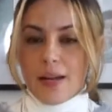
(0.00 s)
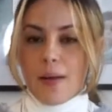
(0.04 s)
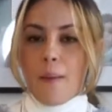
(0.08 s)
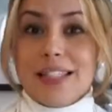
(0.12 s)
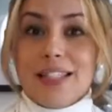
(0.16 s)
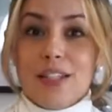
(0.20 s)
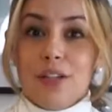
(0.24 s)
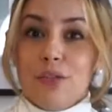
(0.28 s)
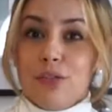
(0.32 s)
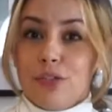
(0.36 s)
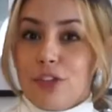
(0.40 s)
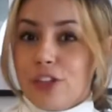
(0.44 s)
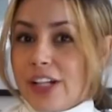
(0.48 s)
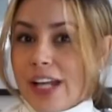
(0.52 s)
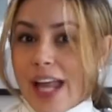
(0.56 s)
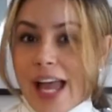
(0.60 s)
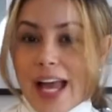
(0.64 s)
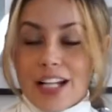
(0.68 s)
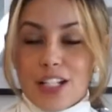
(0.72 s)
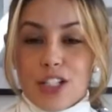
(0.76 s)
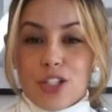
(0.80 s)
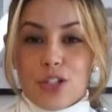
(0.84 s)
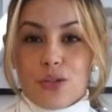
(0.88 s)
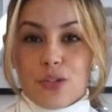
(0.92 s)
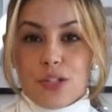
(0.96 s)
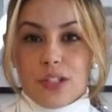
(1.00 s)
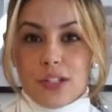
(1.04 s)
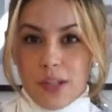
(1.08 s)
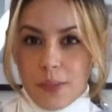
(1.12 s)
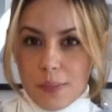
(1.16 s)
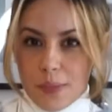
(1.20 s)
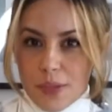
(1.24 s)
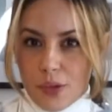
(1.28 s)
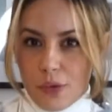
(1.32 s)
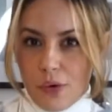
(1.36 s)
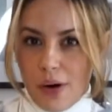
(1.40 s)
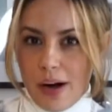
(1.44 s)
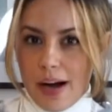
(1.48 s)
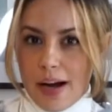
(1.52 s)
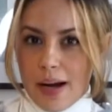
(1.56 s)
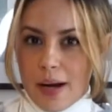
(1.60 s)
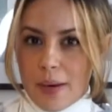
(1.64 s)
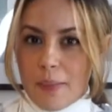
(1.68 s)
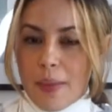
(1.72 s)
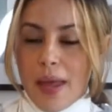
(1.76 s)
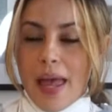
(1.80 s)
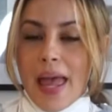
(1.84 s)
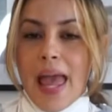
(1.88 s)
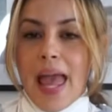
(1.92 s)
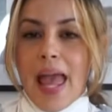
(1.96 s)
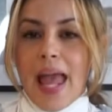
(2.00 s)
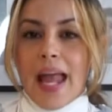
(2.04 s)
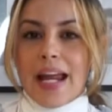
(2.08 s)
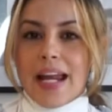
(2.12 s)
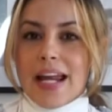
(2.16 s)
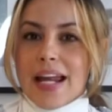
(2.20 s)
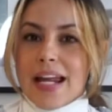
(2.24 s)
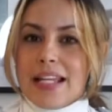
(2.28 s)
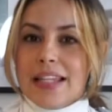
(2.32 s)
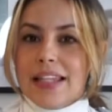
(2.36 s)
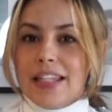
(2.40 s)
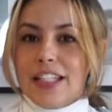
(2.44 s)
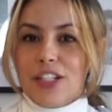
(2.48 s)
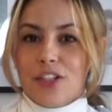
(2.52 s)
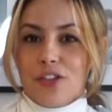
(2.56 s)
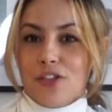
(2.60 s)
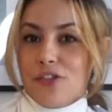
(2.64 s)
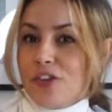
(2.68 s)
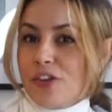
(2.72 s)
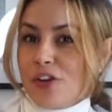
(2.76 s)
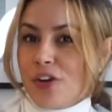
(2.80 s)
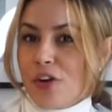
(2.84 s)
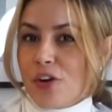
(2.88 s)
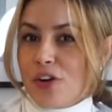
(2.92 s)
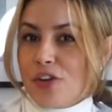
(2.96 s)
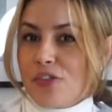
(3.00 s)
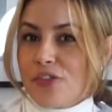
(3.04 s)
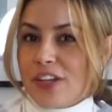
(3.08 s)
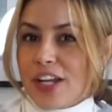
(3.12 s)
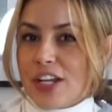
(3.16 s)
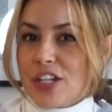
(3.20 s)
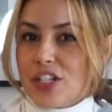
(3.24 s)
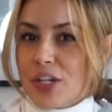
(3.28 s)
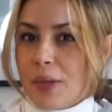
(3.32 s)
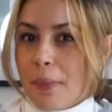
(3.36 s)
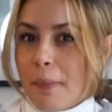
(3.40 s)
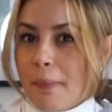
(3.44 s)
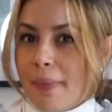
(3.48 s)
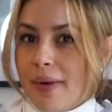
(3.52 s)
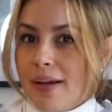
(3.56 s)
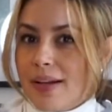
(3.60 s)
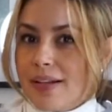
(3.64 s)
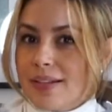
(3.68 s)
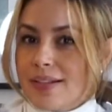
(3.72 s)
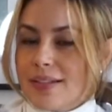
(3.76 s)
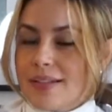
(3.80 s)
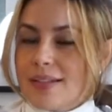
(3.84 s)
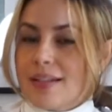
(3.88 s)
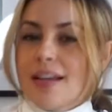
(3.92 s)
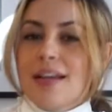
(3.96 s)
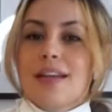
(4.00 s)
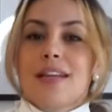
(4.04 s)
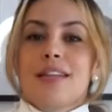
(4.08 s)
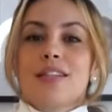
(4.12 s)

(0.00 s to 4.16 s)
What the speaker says: Please don't forget to subscribe and hit the notification button